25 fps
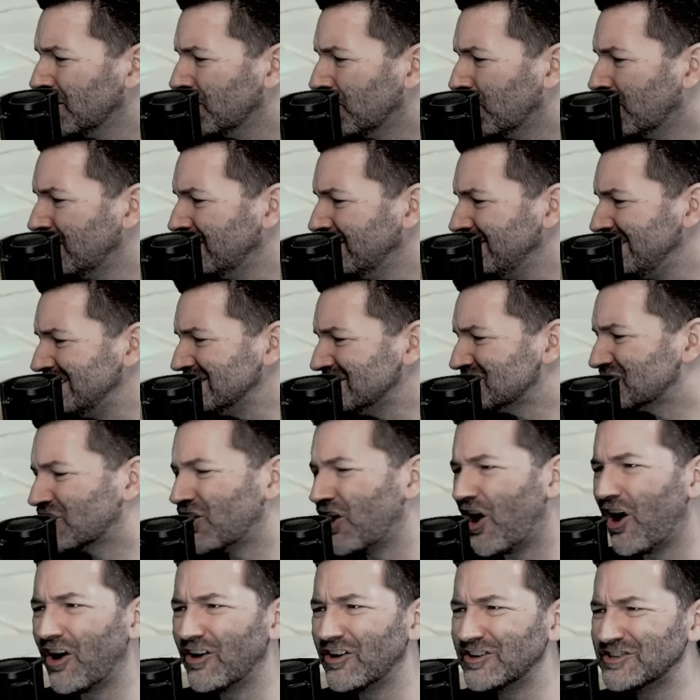What do these
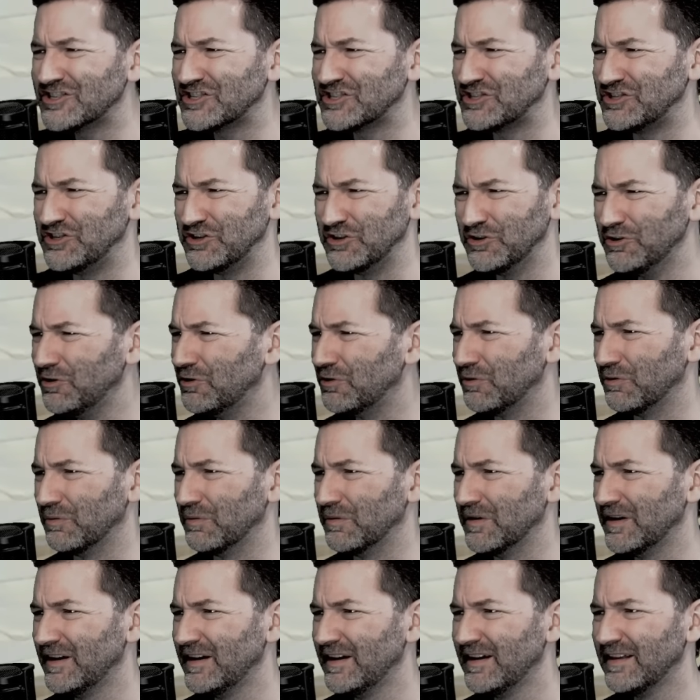cards
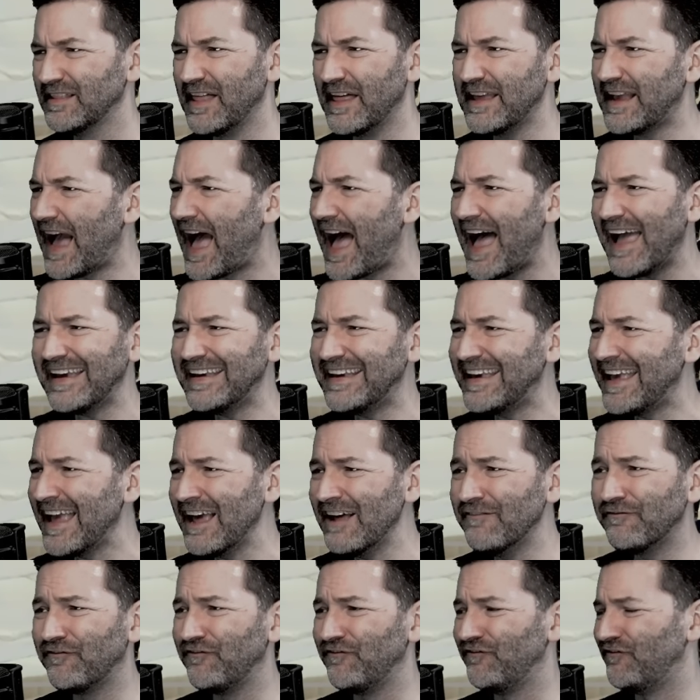do?" Like, I
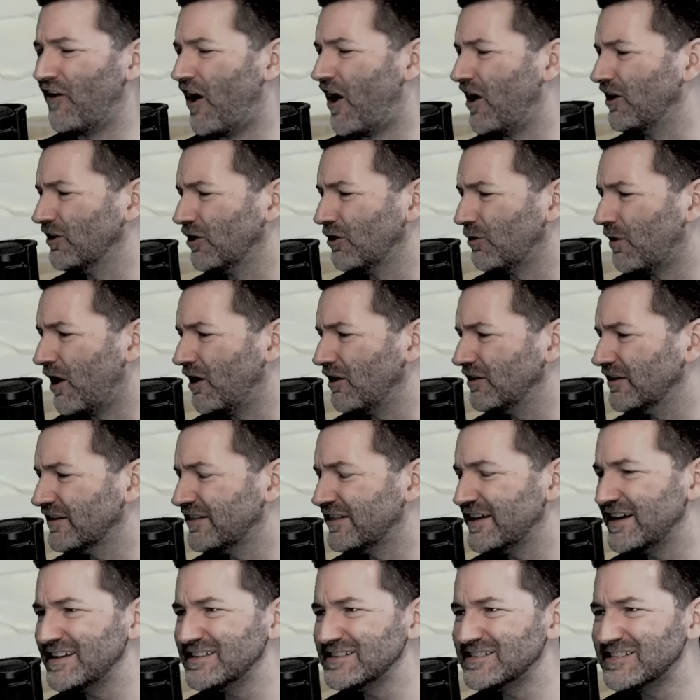can't follow all of
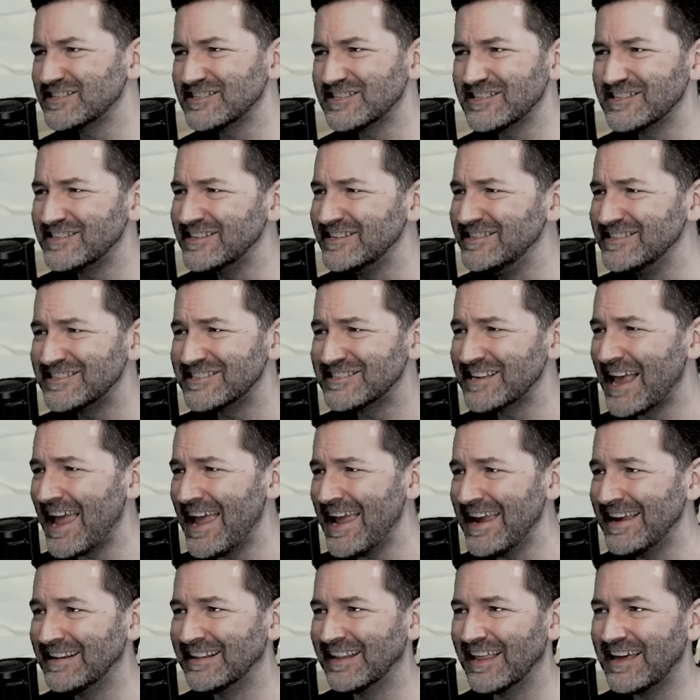this. This is
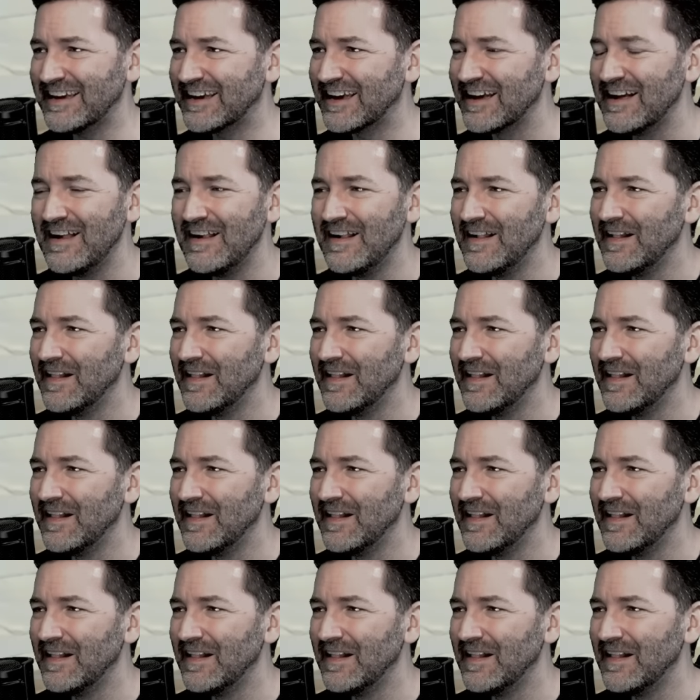insane. Like,